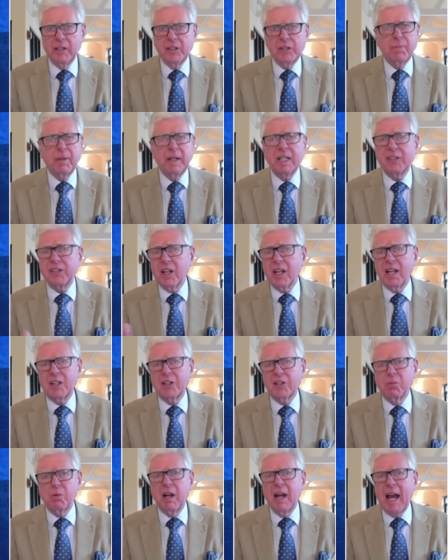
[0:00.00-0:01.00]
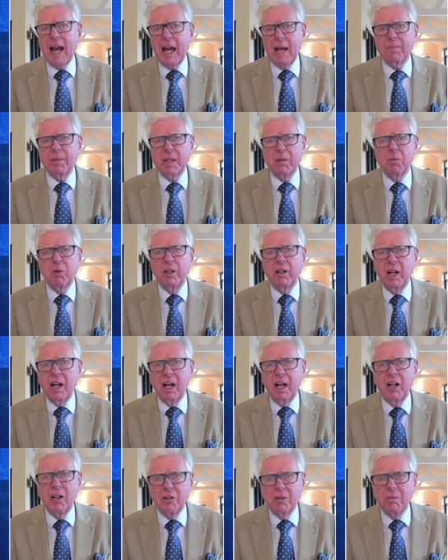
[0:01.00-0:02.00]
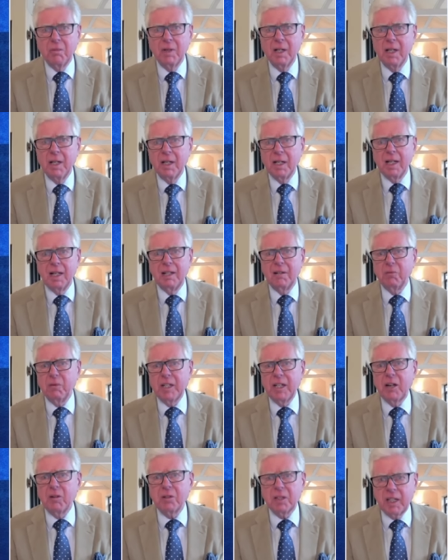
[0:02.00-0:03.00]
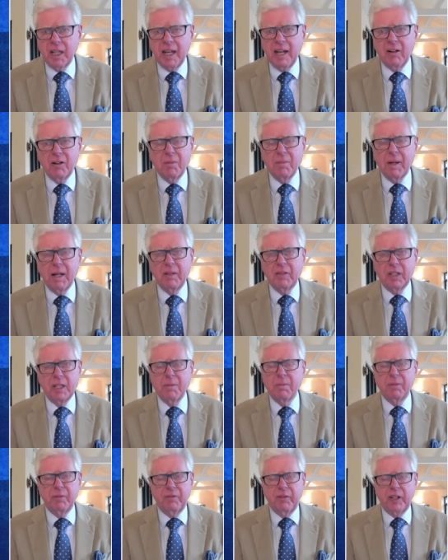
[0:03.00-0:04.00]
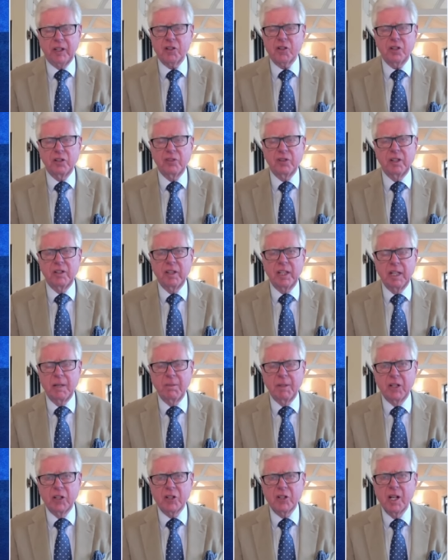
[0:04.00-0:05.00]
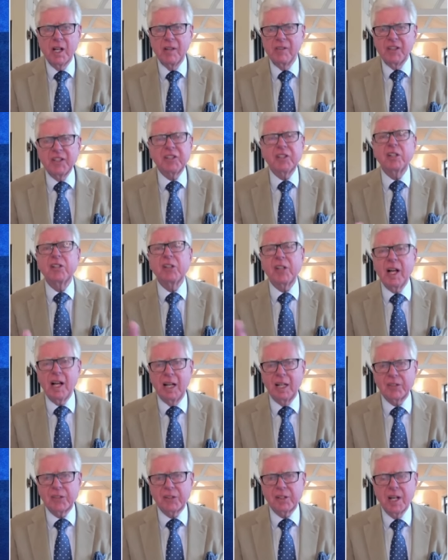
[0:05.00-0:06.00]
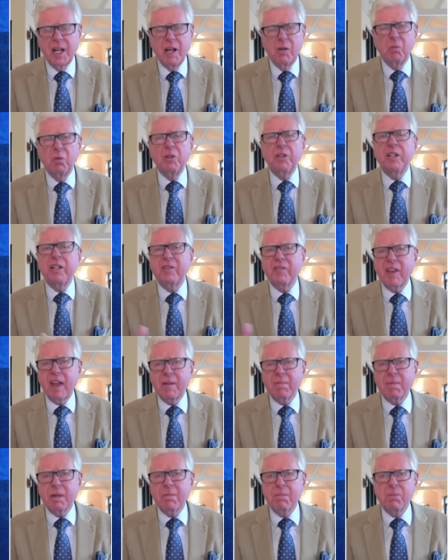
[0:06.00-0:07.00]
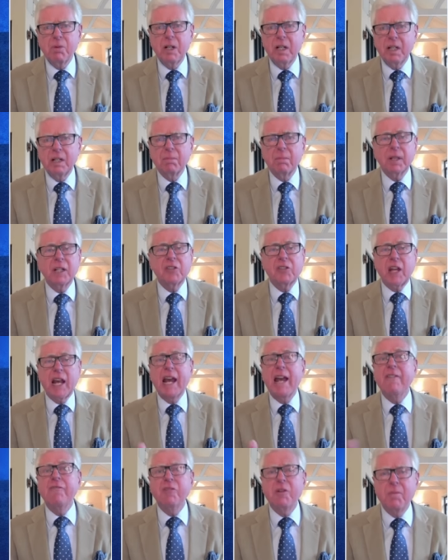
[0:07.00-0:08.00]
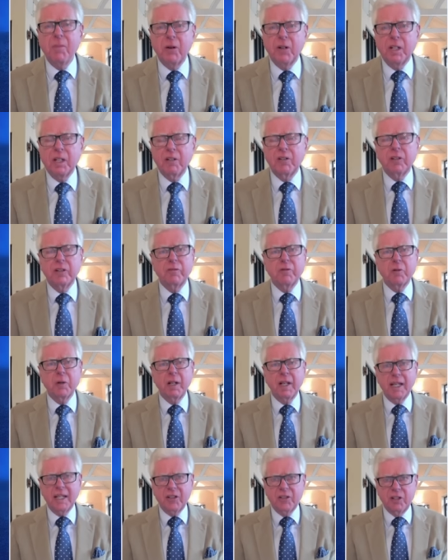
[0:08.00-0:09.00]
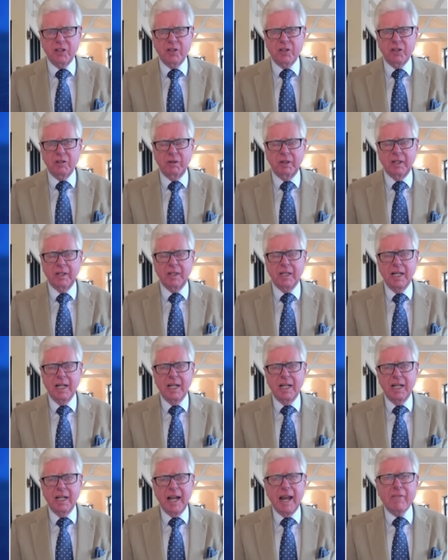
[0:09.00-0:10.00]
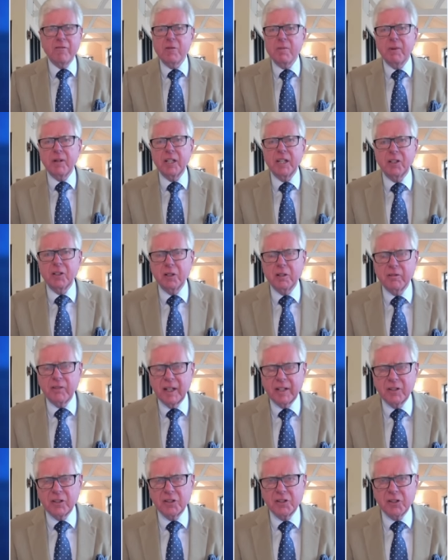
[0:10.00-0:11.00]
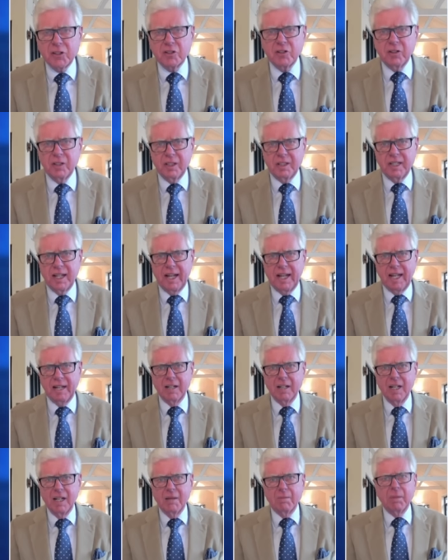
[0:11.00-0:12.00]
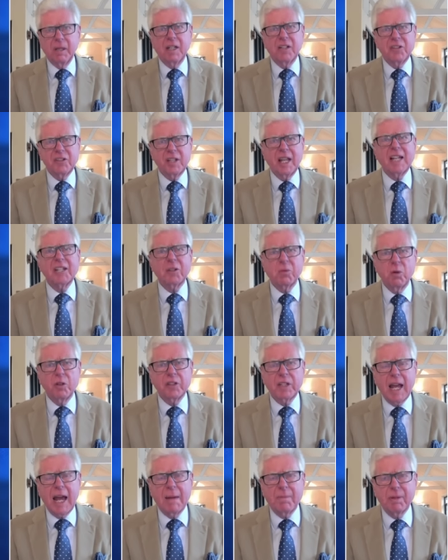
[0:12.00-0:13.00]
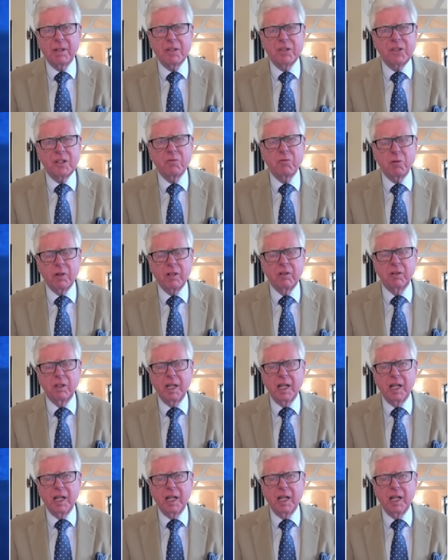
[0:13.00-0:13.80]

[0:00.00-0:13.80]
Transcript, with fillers: it is, but it's us, we're happy, we're at home, uh, we don't care about the imperfections in the image, this is us, wouldn't have that been brilliant? Because everybody could have related to it. Everybody could have understood that, because that's what happens in real